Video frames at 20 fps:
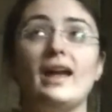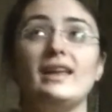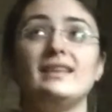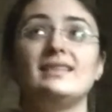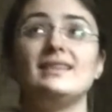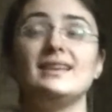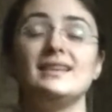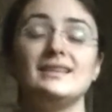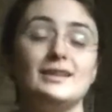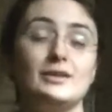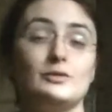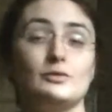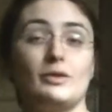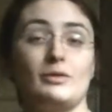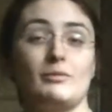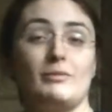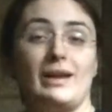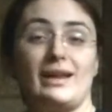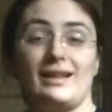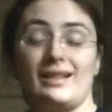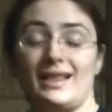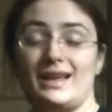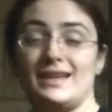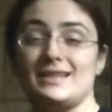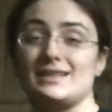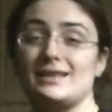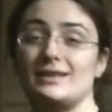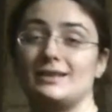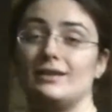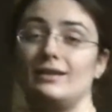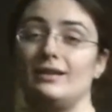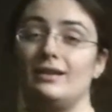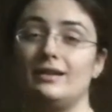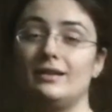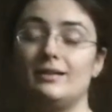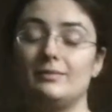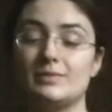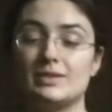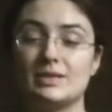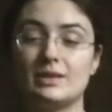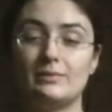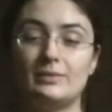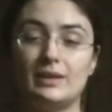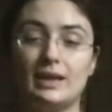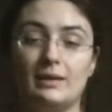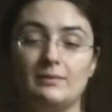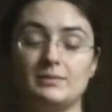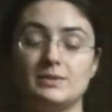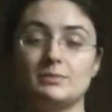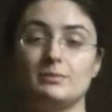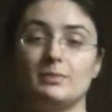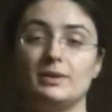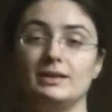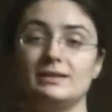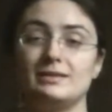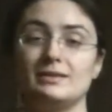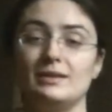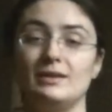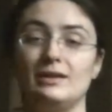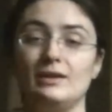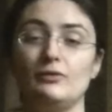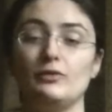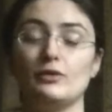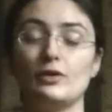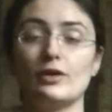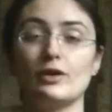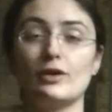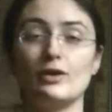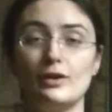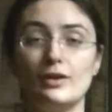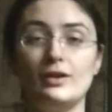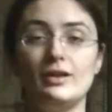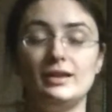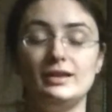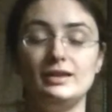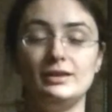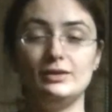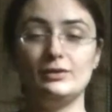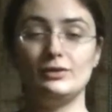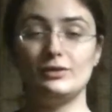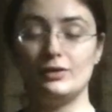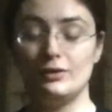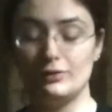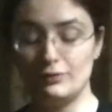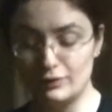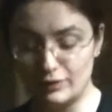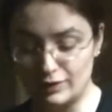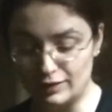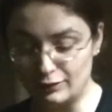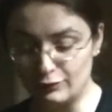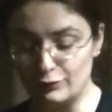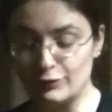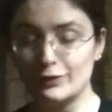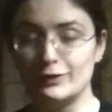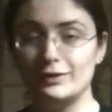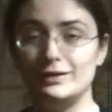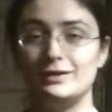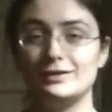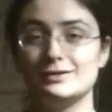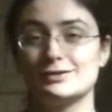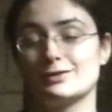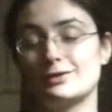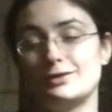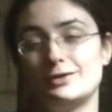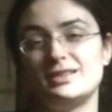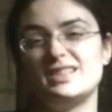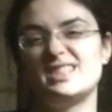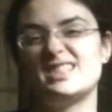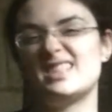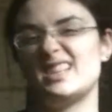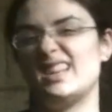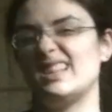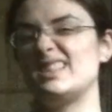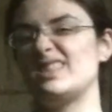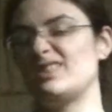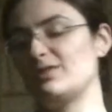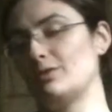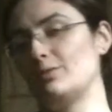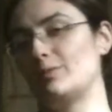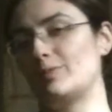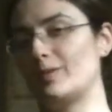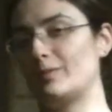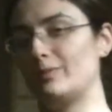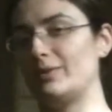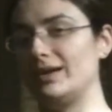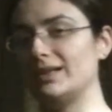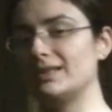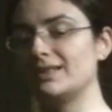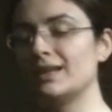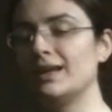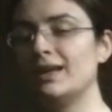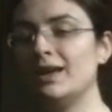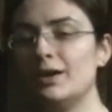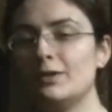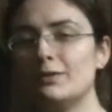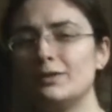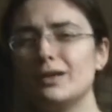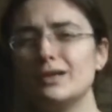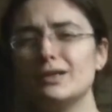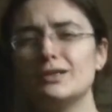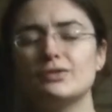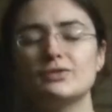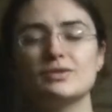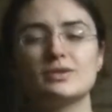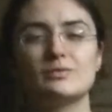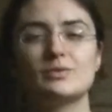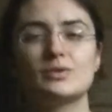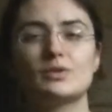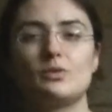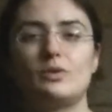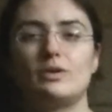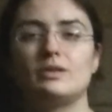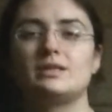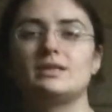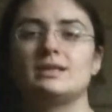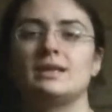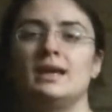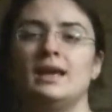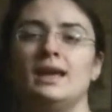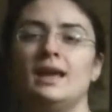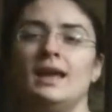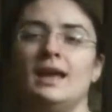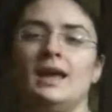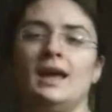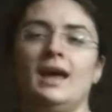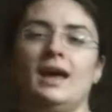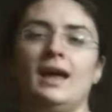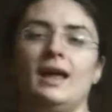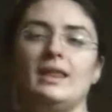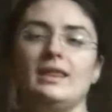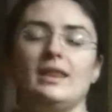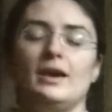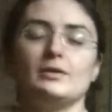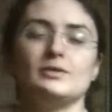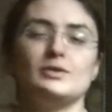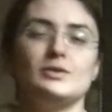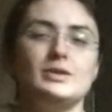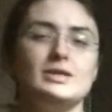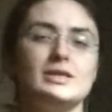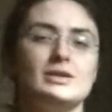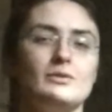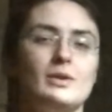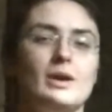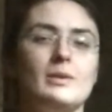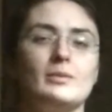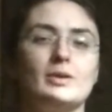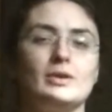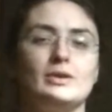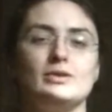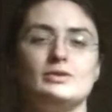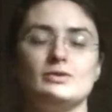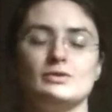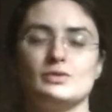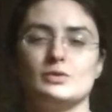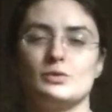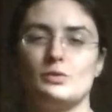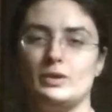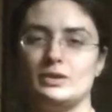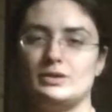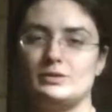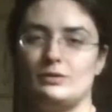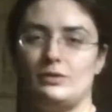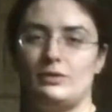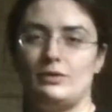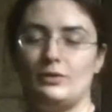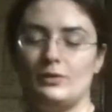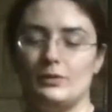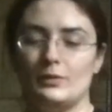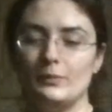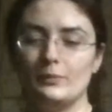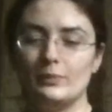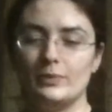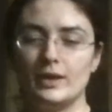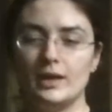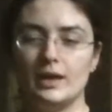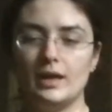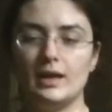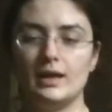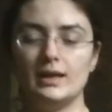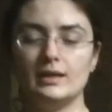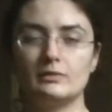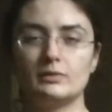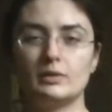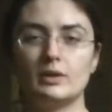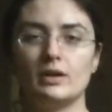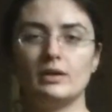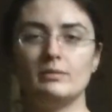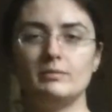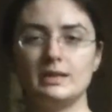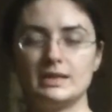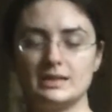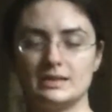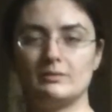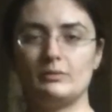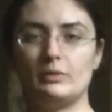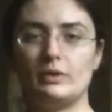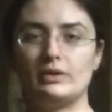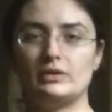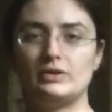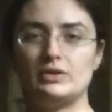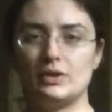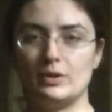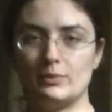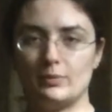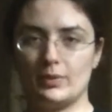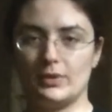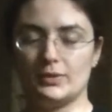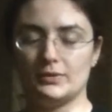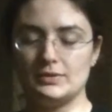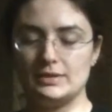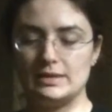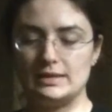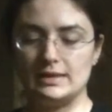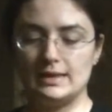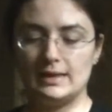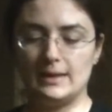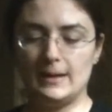did it with my class sometimes, but if you're a girl and if you're in a skirt, it's not so appropriate. We're going to do some squats. Now the reason why I'm going to do squats with you, and we're going to mix them with a chair pose,